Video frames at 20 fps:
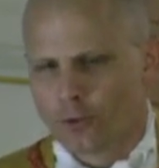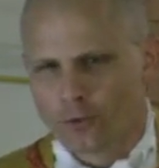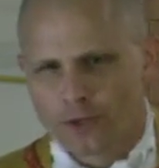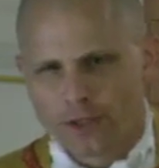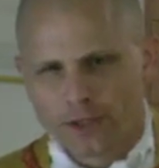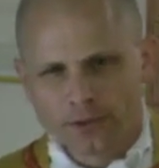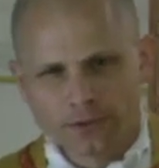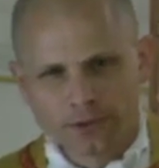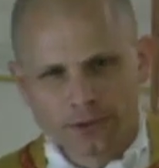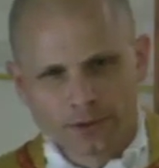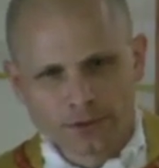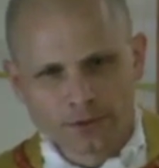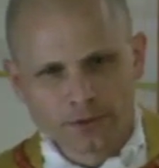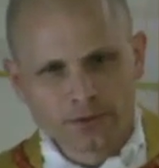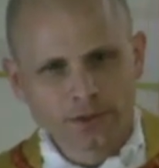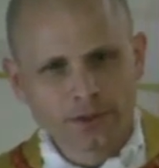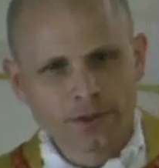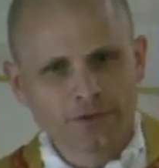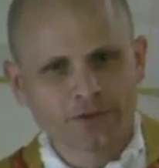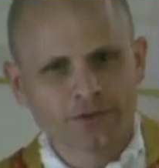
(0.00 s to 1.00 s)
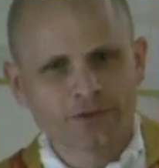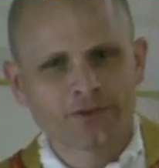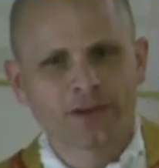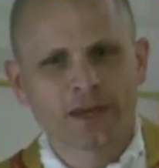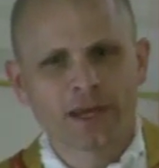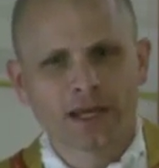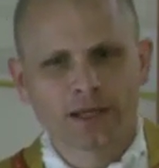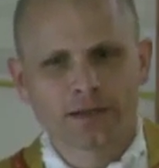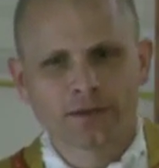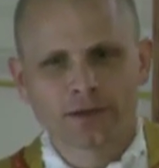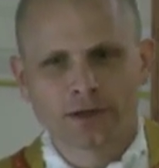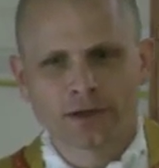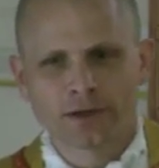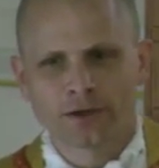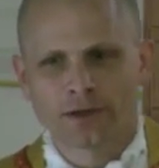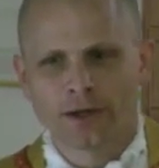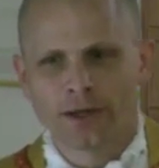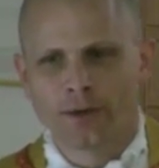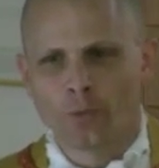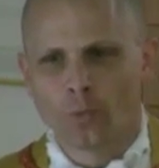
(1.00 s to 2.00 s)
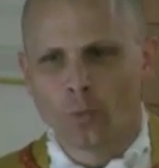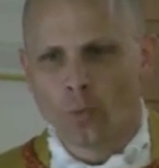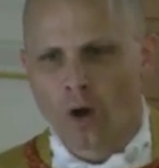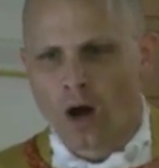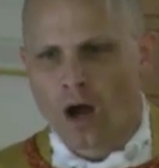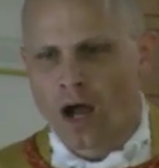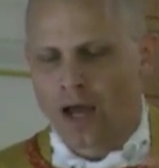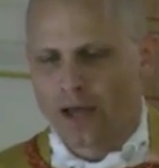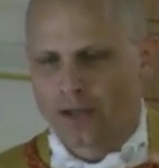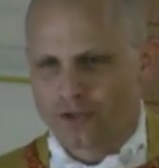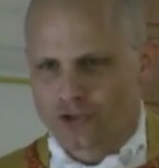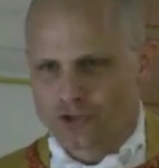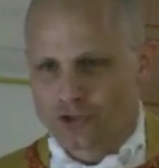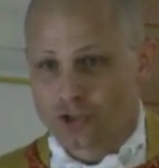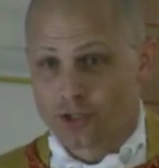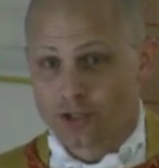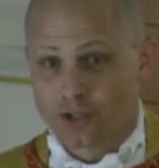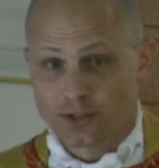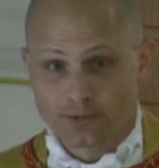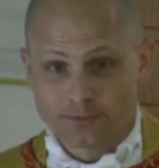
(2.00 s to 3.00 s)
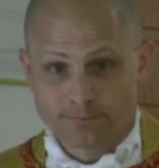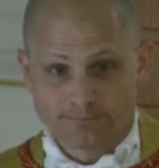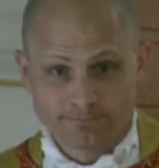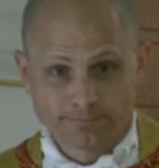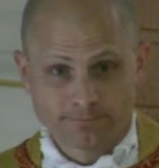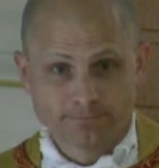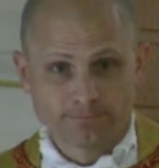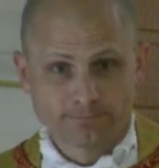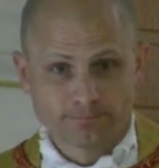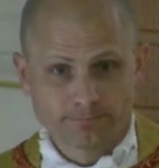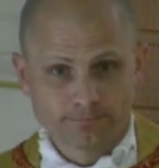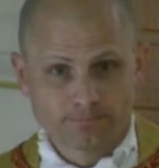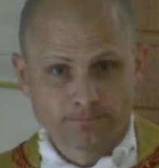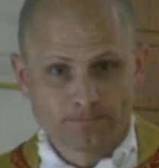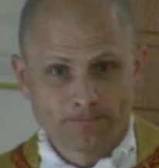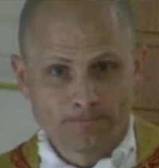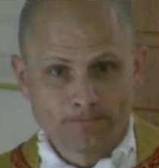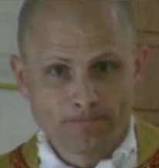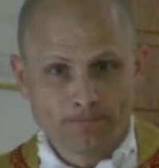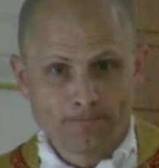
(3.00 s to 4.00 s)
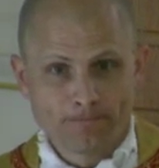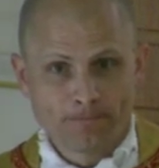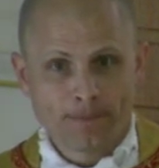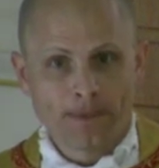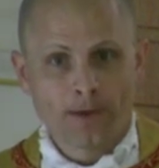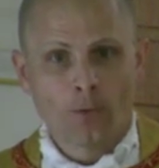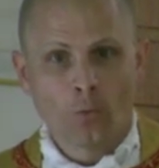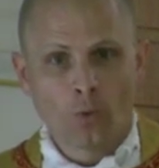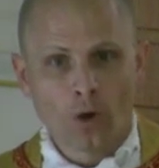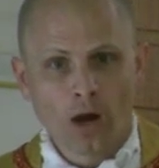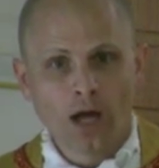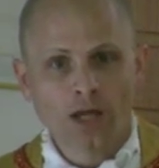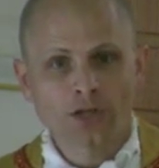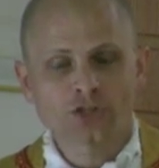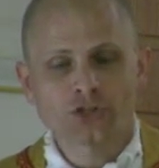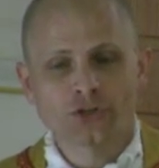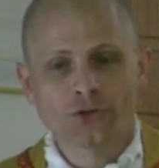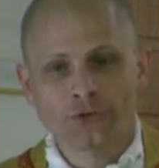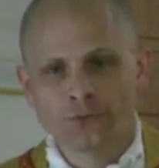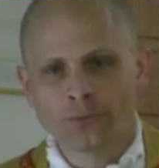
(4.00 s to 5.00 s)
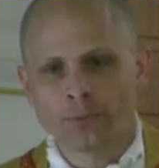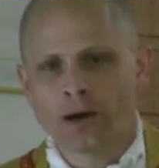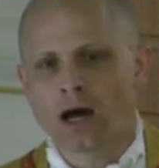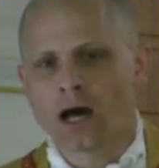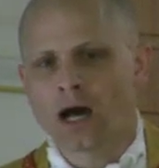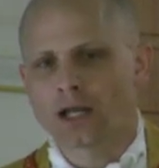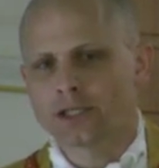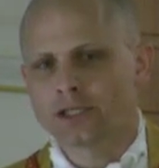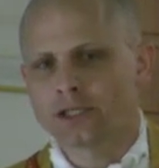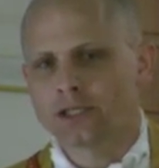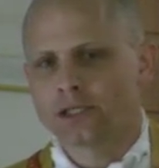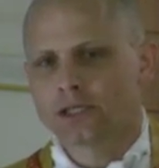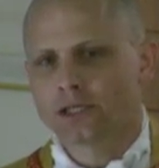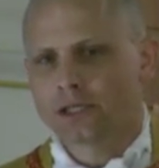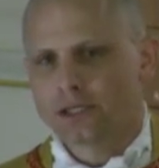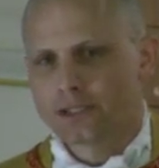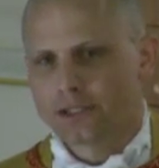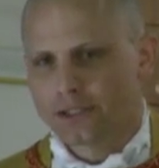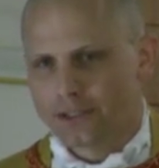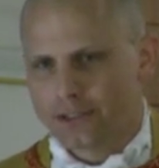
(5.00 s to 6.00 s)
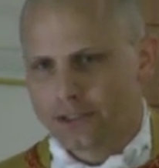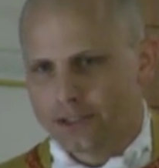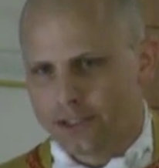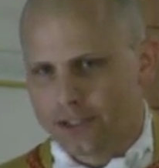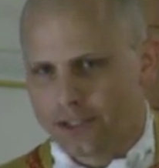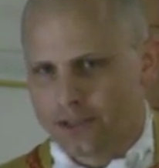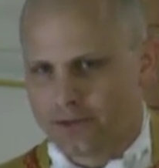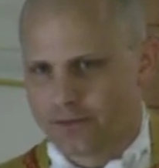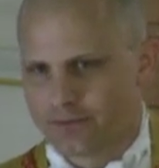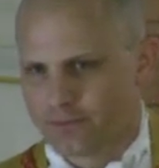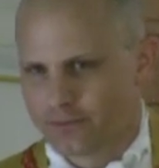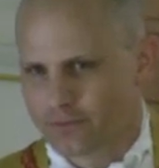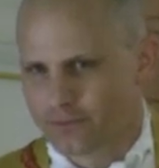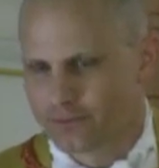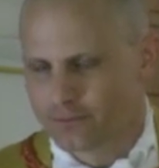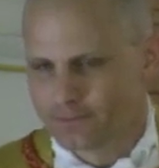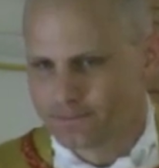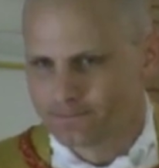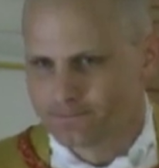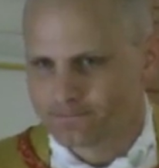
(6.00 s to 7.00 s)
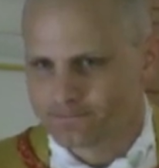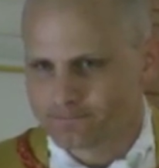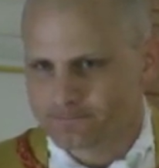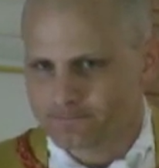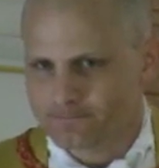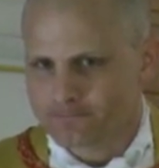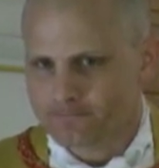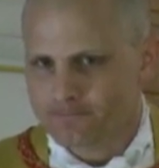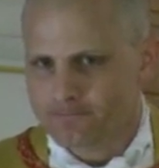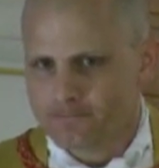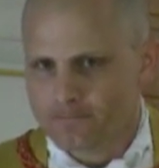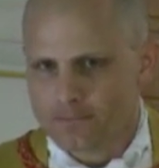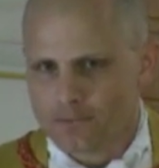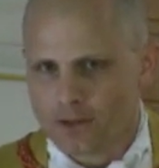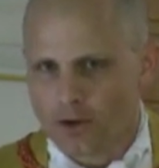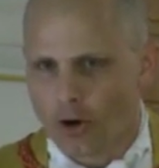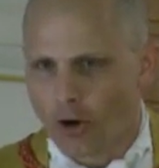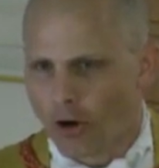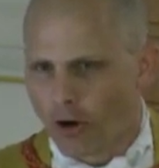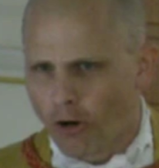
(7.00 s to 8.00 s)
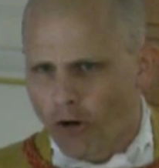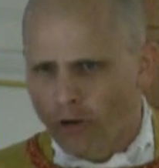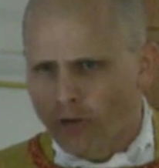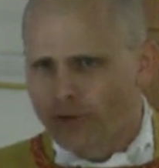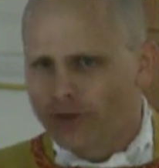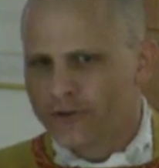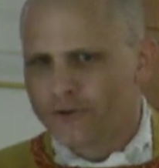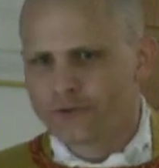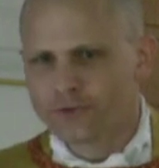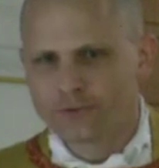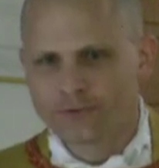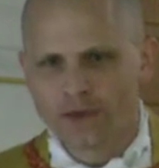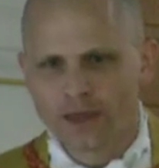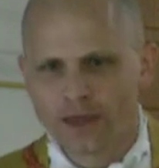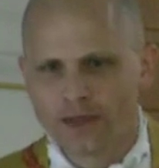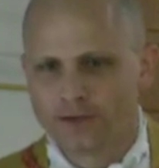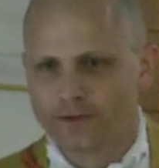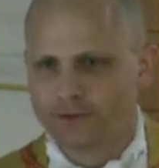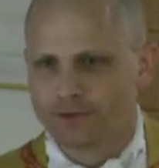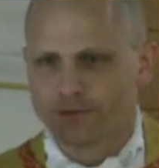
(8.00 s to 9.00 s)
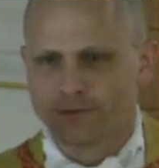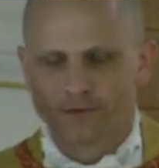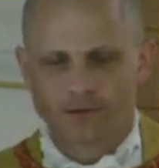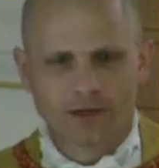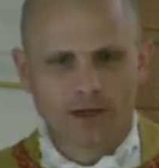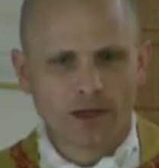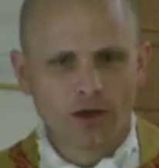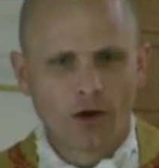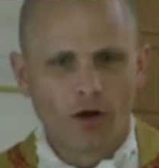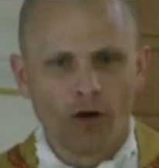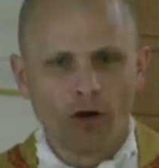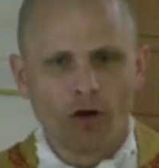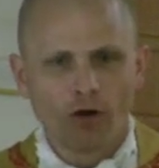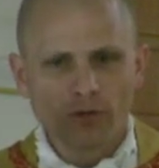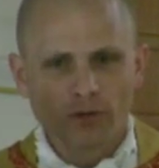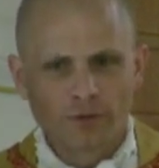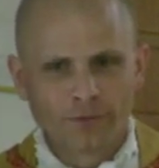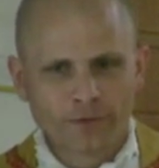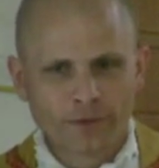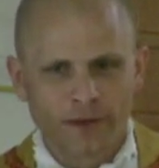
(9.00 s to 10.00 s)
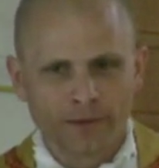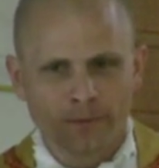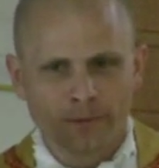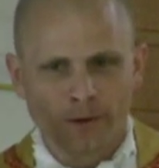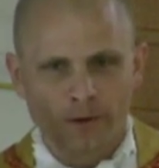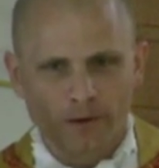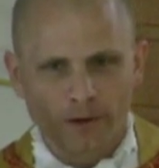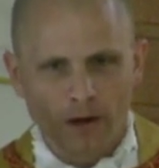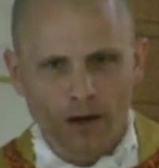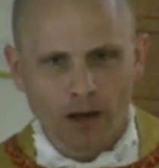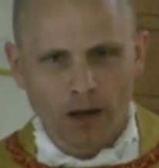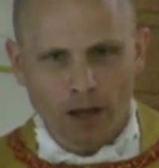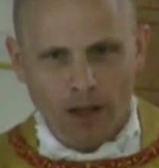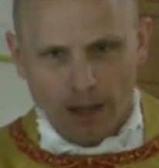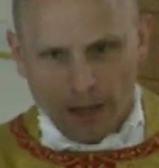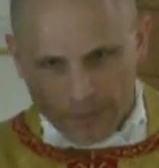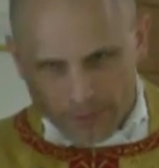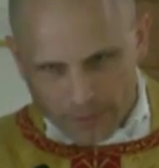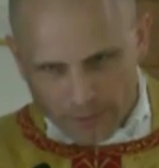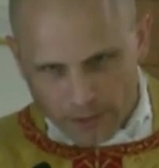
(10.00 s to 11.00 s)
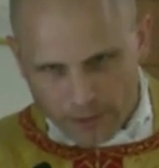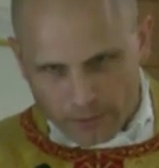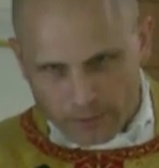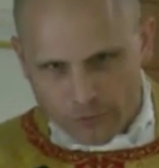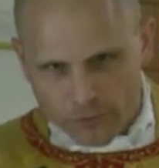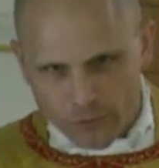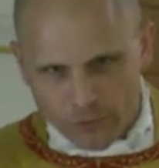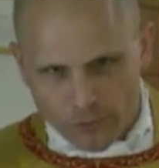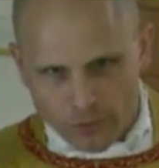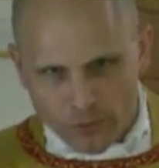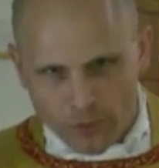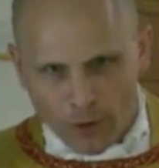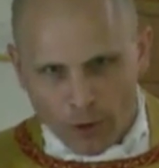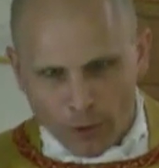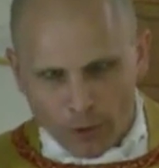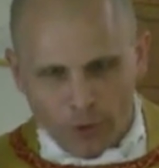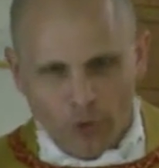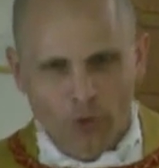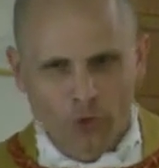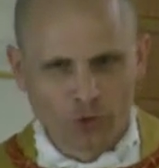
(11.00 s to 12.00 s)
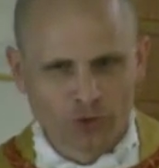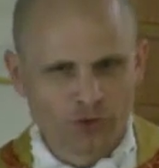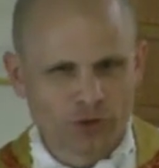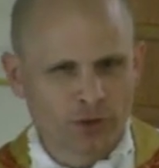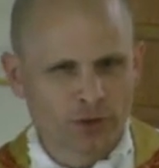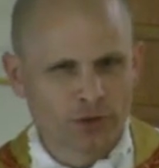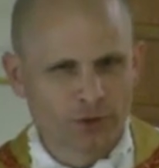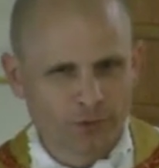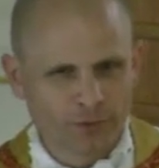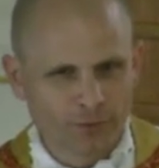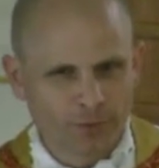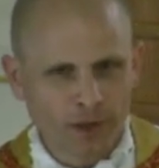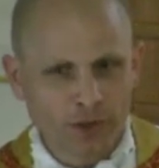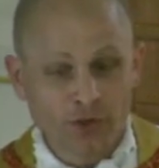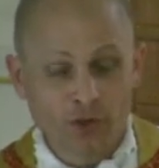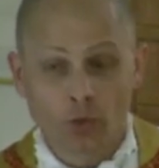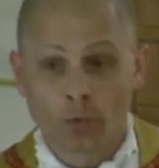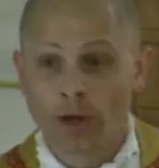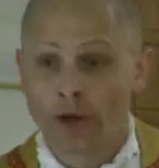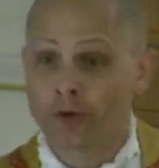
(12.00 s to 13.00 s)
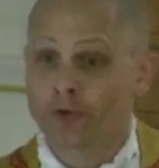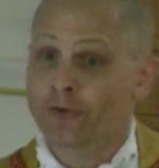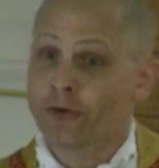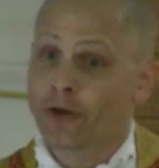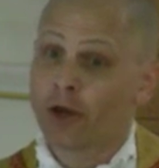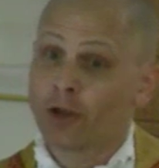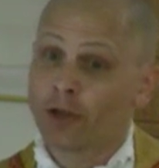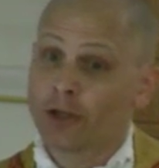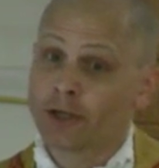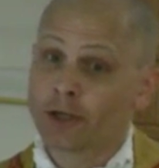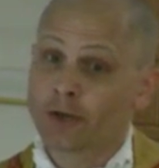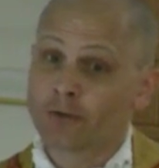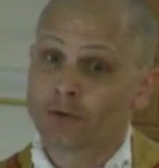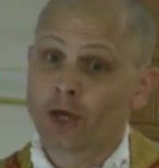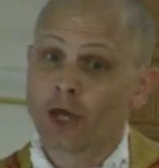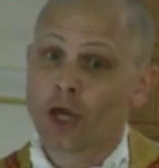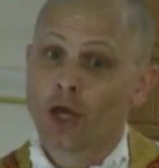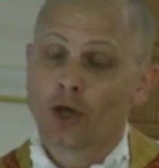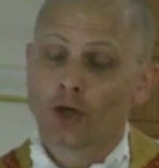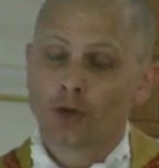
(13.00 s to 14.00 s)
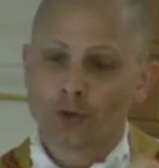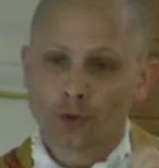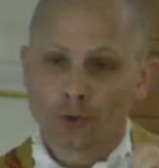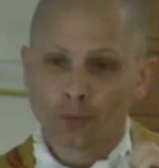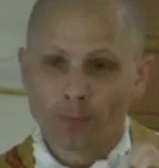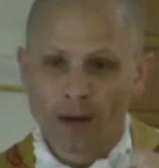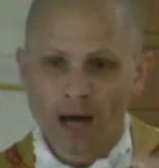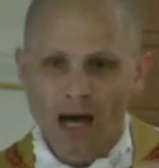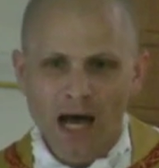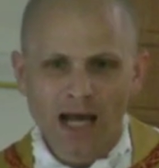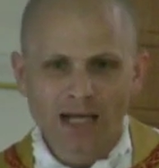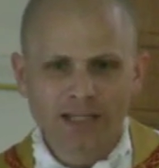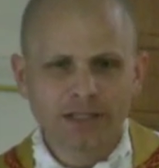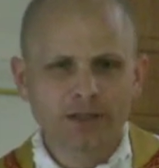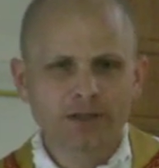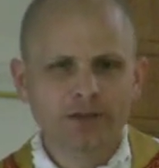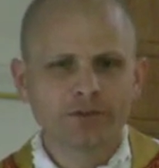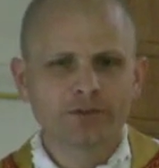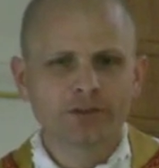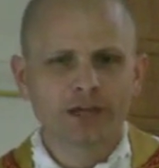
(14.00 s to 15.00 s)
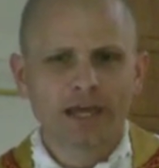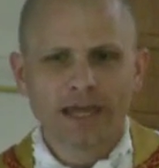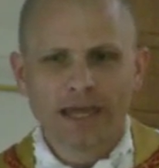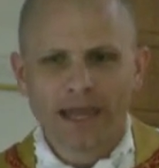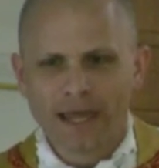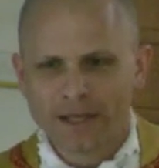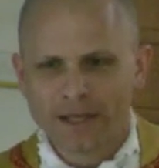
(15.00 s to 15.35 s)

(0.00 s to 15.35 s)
No, they literally stand there and watch. They watch his body leave. All these events, all of them are, I think, to our culture in a special way, are telling us your bodies